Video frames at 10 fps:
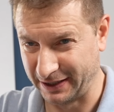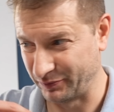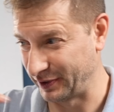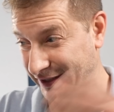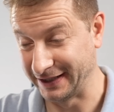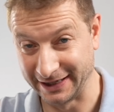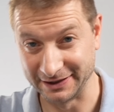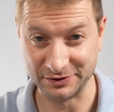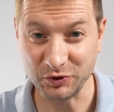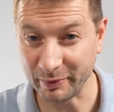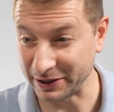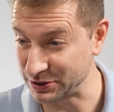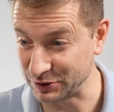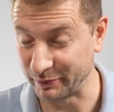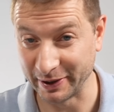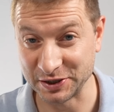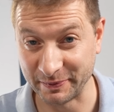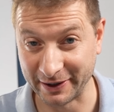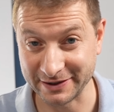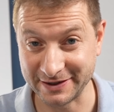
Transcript: don't wanna get it too much into benchmarks